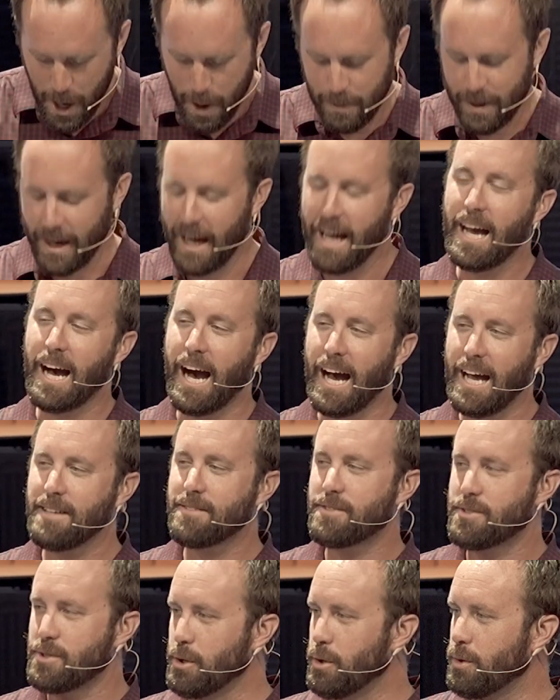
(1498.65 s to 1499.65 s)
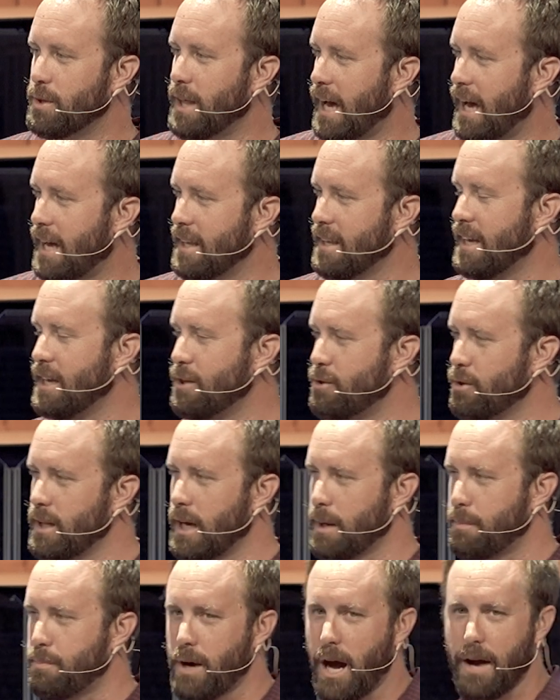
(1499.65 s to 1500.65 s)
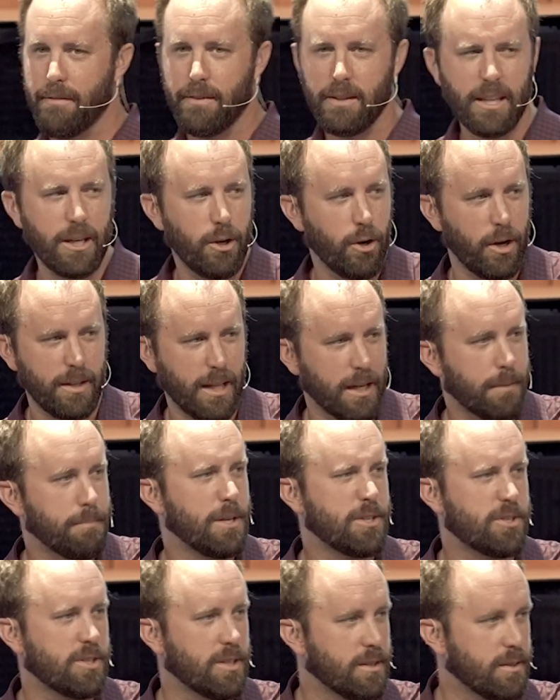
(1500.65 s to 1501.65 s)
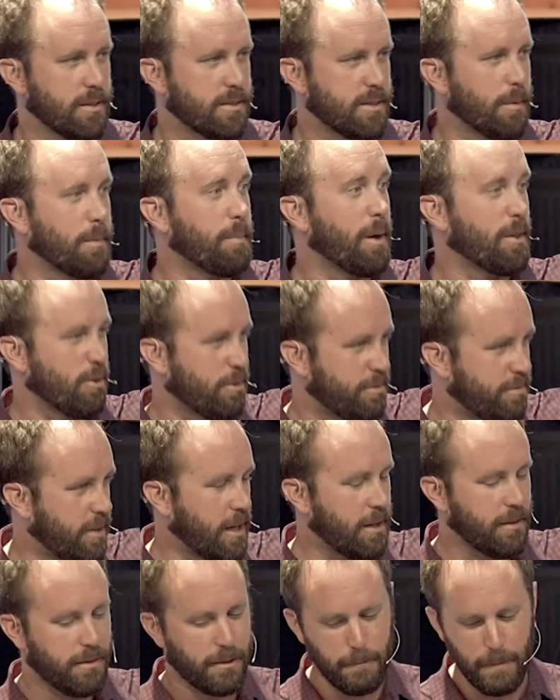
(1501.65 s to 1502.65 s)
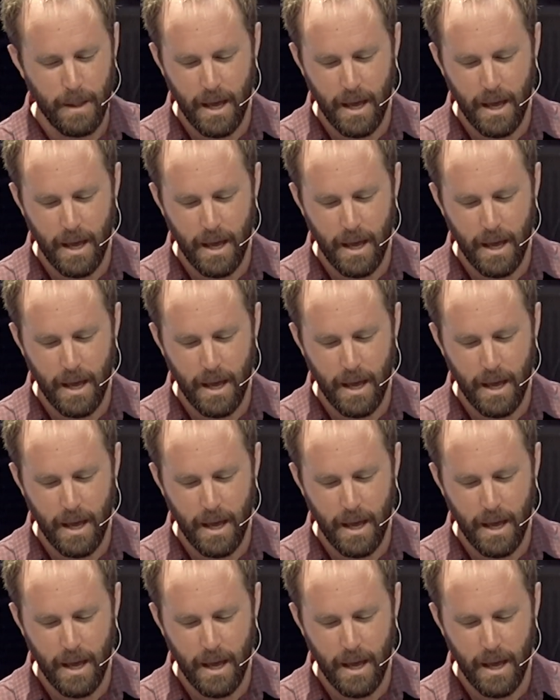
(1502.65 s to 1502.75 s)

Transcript: But I, I had two that had like either like privately or I like mentioned something about their faith.